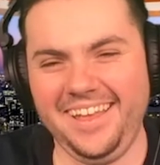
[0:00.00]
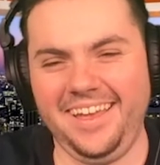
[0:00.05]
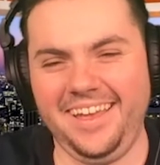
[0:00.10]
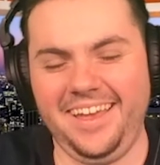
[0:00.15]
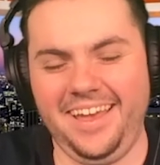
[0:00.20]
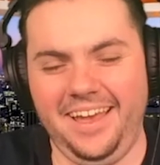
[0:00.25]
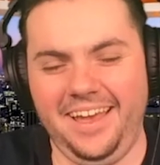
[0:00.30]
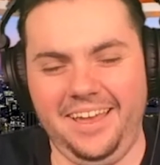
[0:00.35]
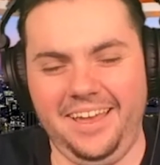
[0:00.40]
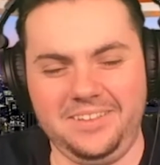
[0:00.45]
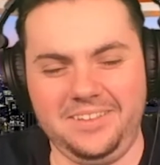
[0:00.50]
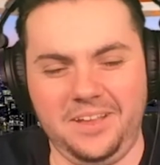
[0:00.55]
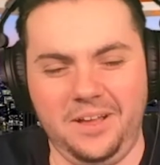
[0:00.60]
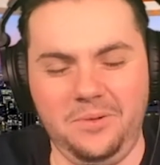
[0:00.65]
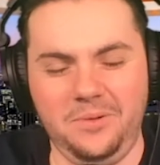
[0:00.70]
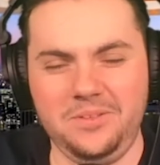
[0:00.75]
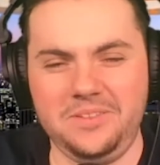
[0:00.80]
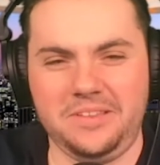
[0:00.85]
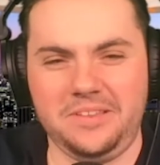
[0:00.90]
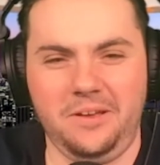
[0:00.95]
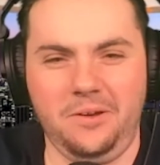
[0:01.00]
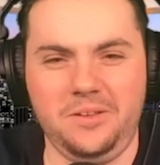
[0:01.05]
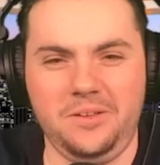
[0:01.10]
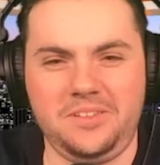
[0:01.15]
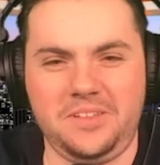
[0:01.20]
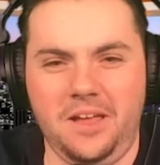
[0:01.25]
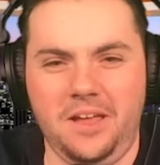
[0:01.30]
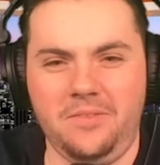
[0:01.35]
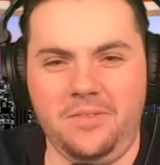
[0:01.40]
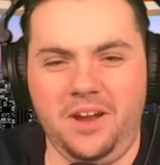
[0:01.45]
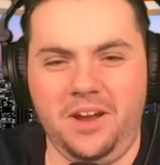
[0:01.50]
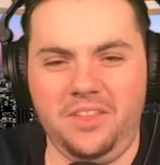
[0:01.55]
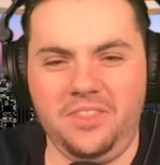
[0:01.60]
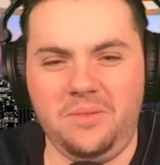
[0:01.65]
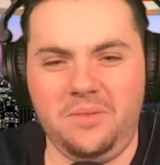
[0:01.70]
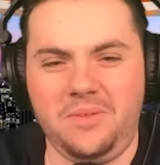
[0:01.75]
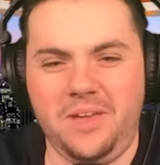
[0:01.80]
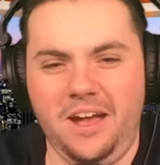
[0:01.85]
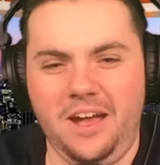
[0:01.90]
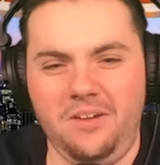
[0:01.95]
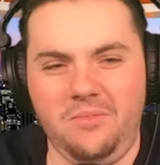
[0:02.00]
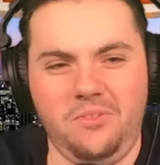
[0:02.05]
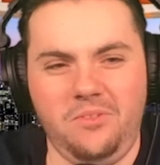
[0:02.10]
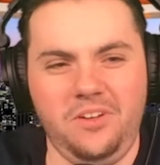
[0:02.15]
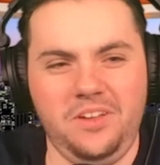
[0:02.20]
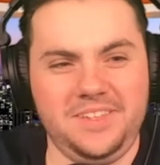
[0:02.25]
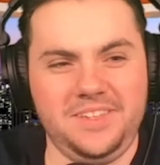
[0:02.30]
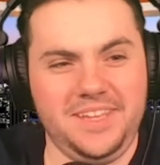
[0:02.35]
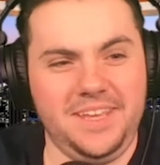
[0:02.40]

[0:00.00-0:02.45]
Yeah, he's always loving on them Cowboys.